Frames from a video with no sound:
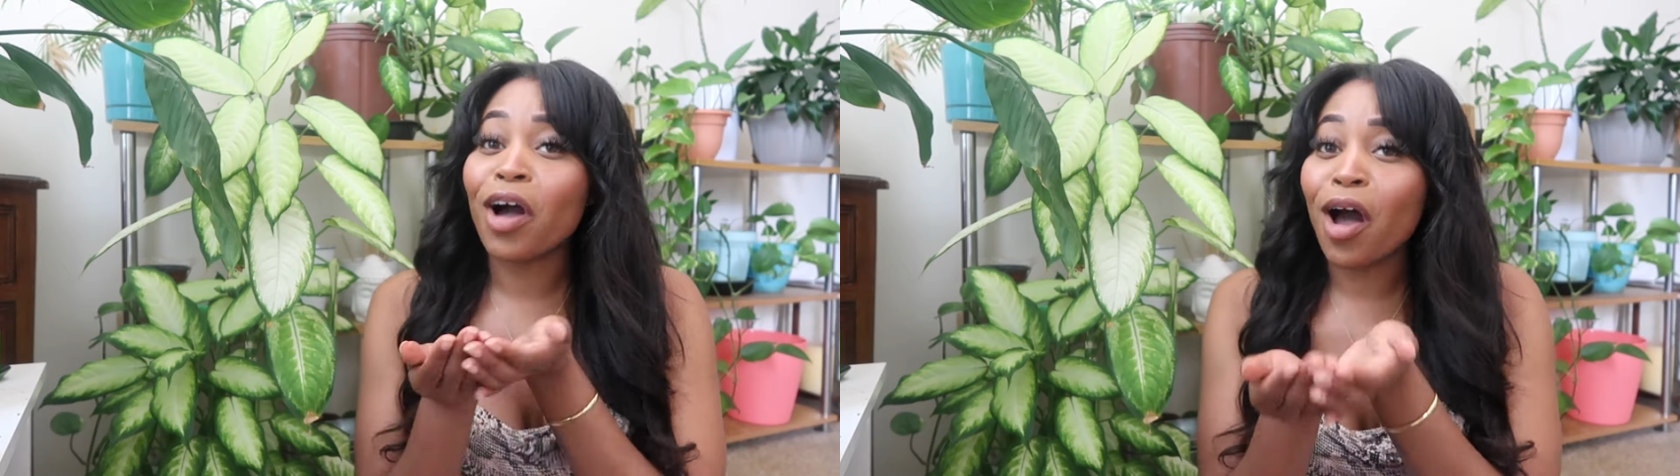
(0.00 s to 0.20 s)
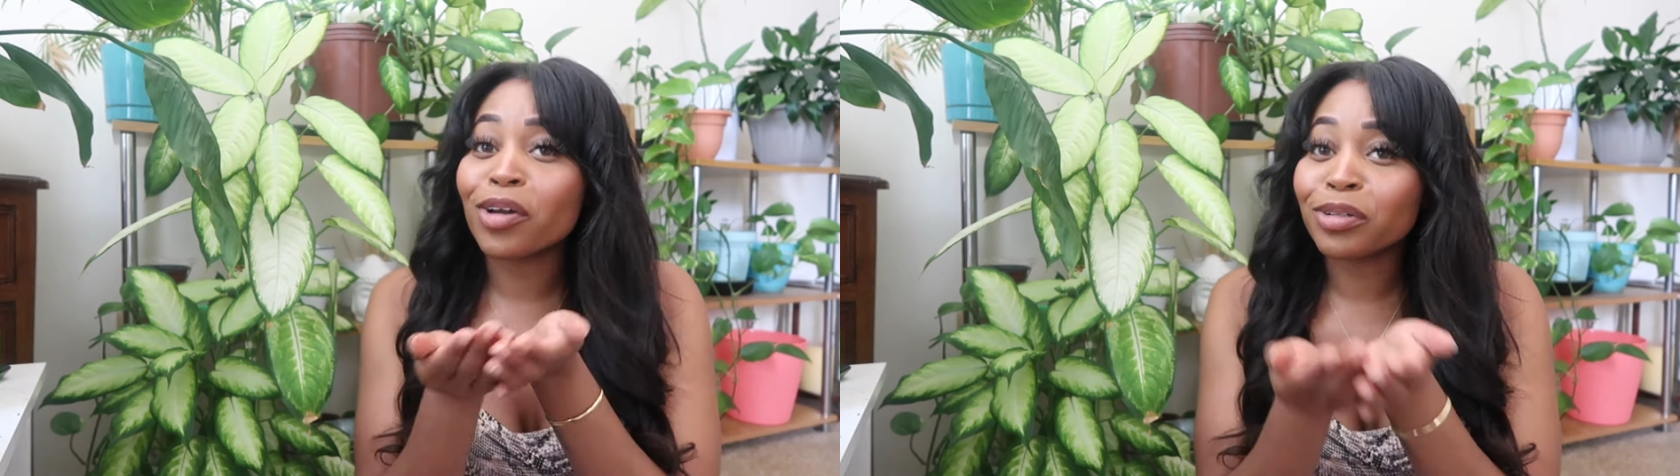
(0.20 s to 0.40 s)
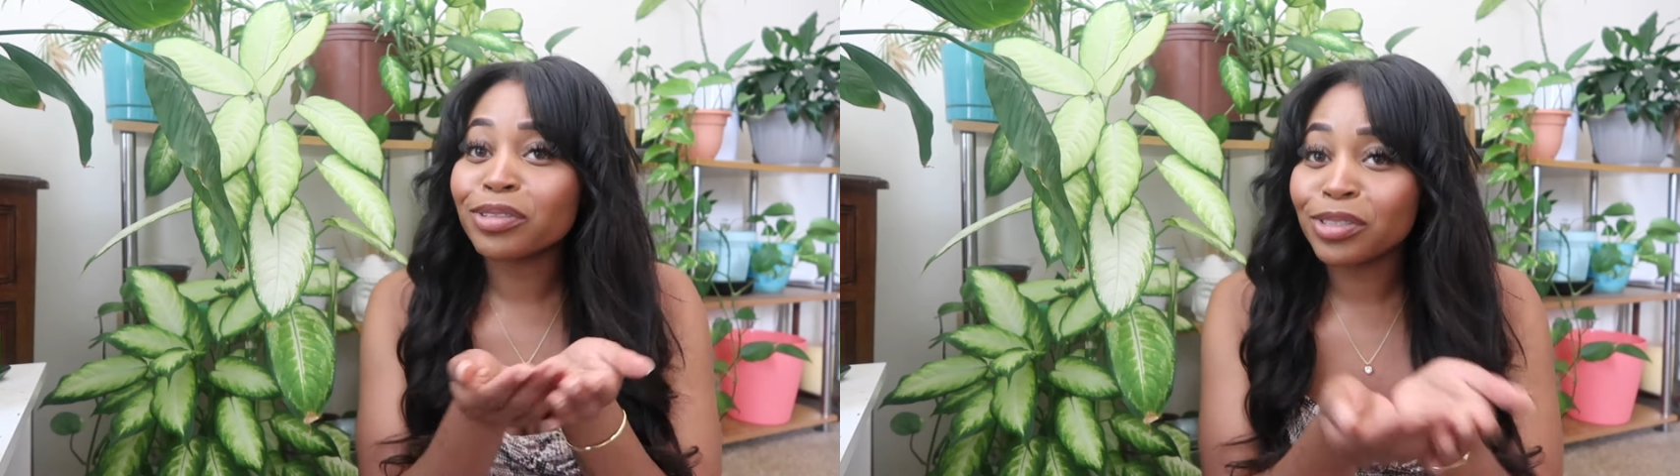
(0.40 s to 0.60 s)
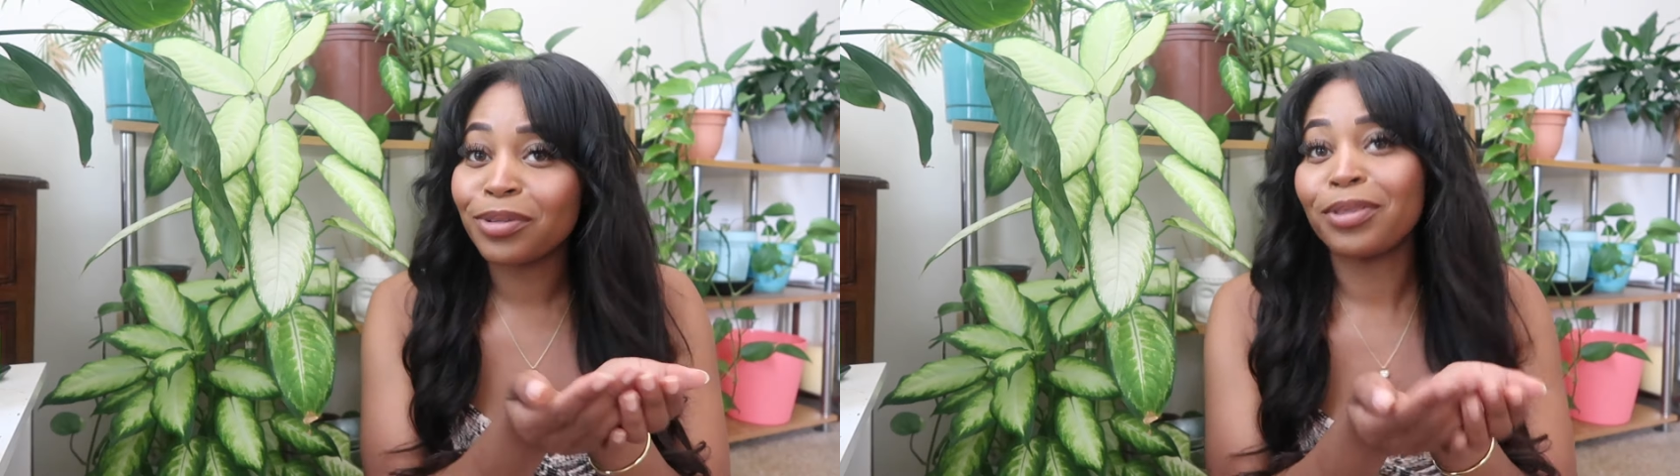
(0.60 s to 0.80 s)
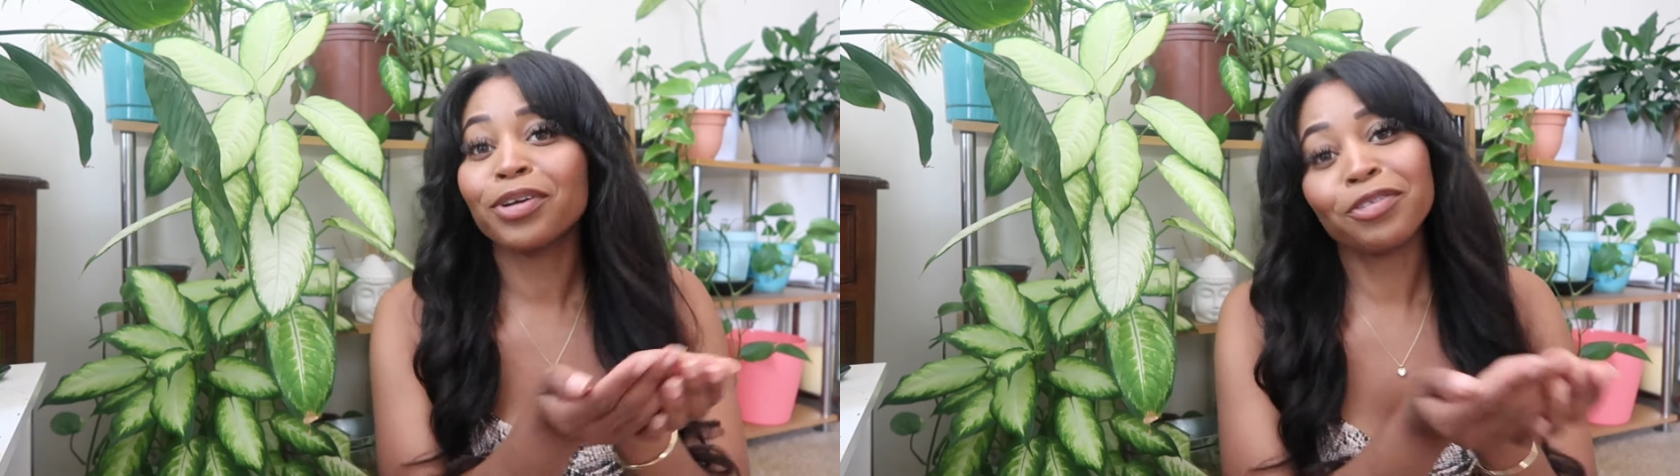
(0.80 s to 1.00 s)
coddled
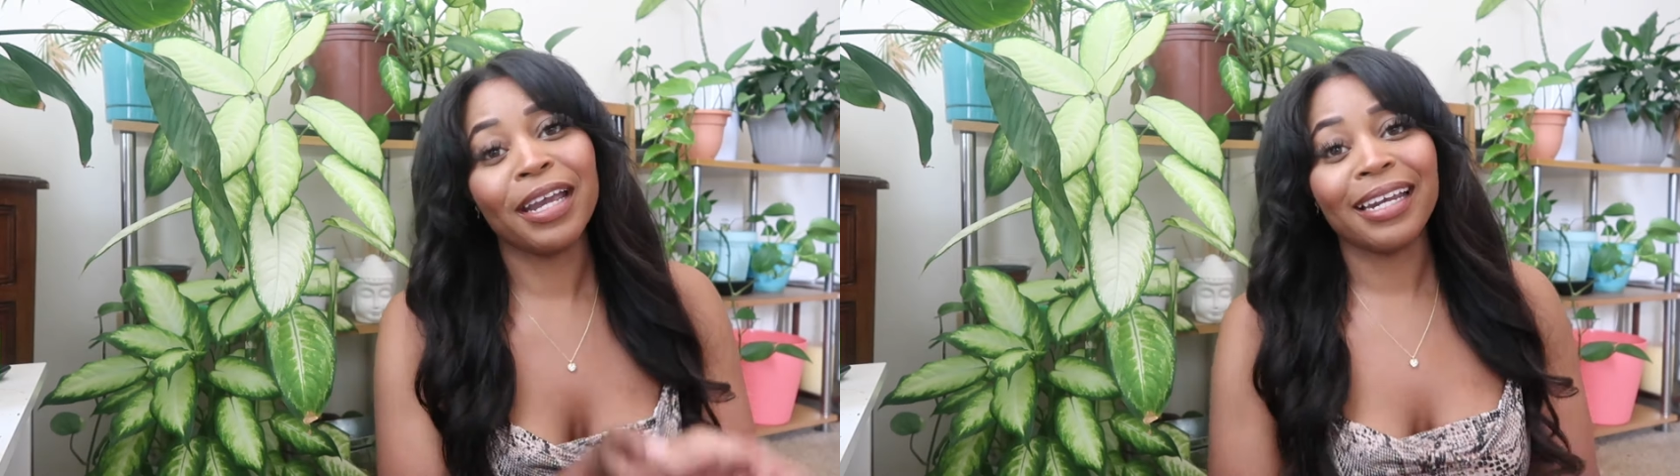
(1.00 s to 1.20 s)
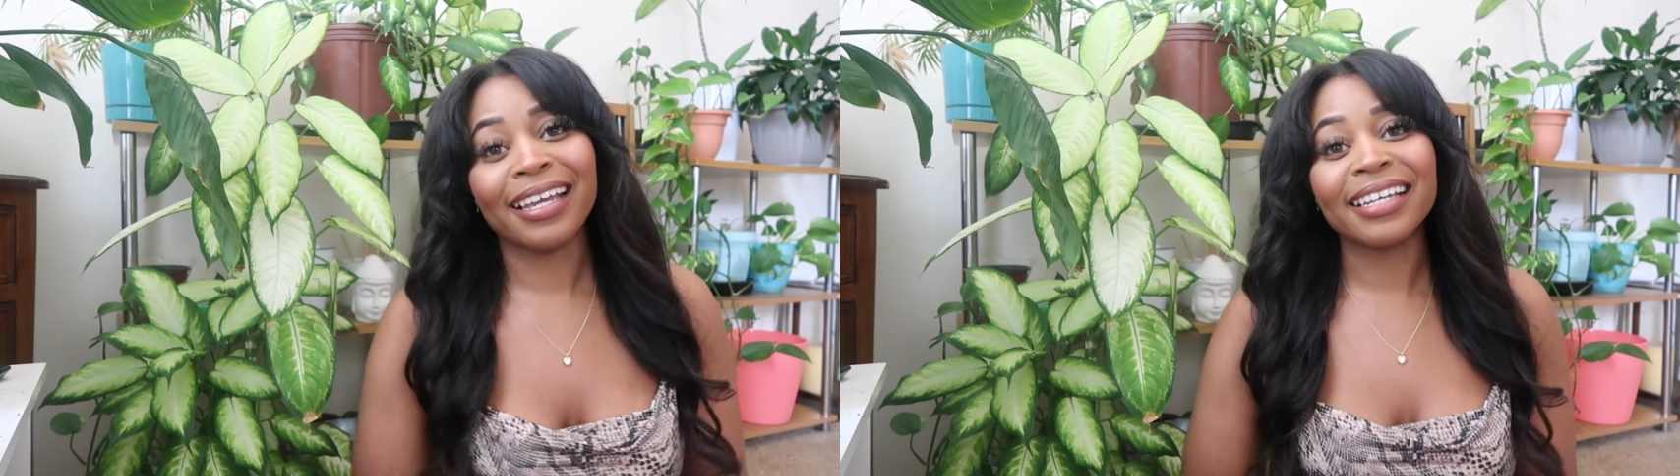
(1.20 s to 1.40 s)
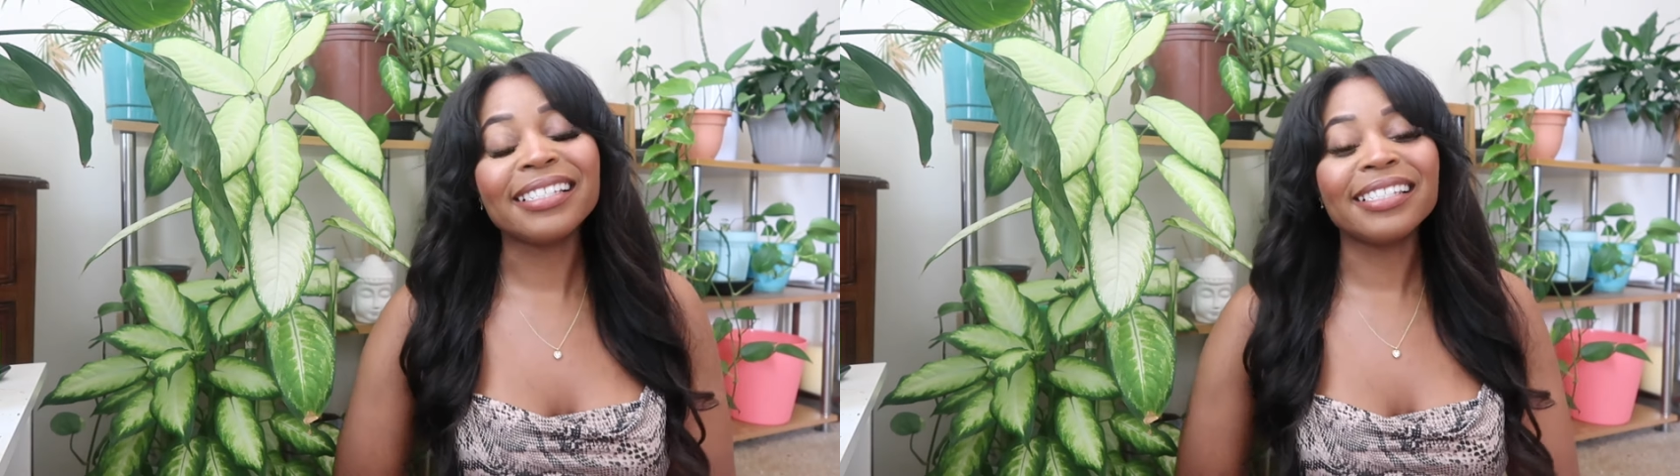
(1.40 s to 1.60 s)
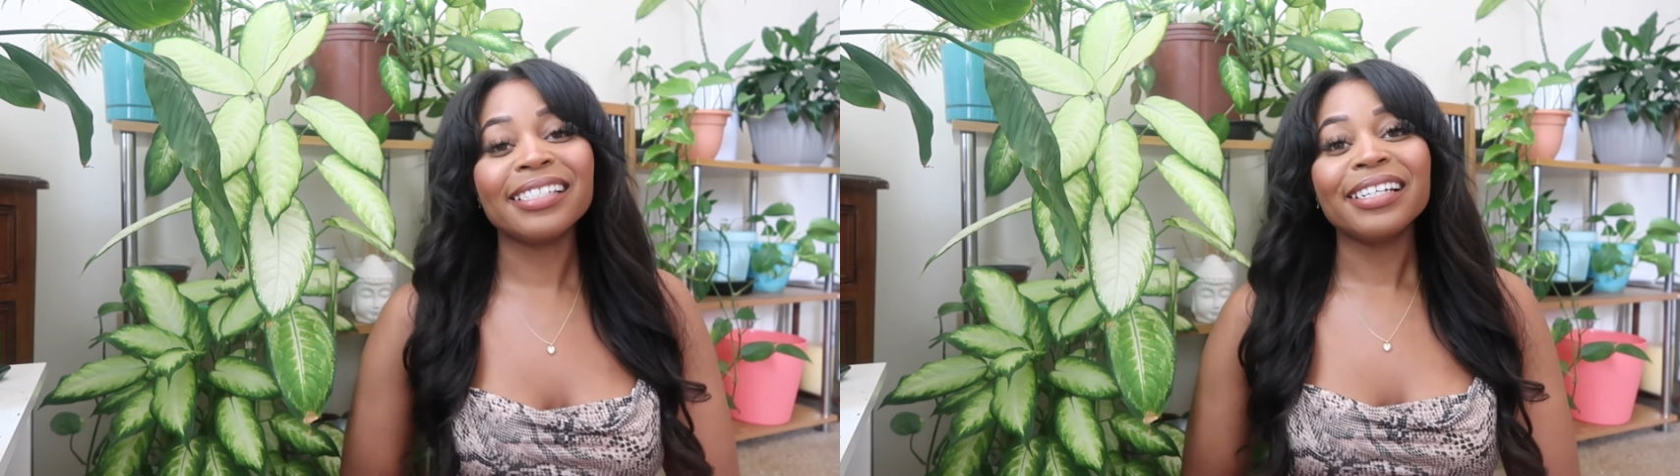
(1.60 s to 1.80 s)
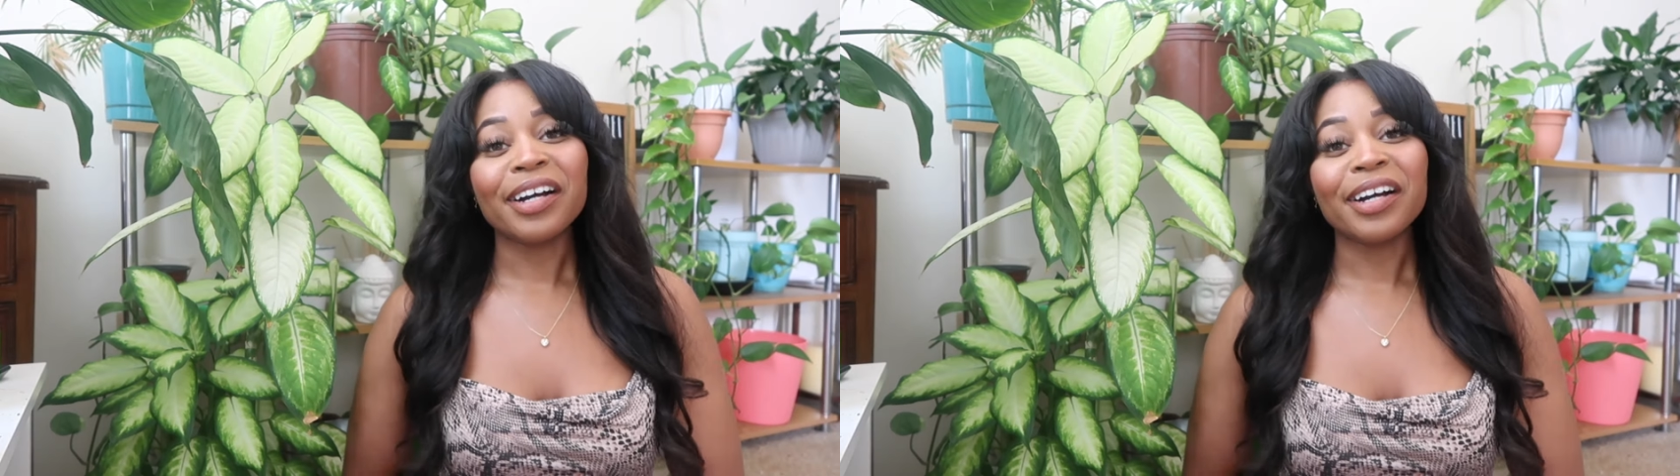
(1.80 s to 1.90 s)
to their greatness.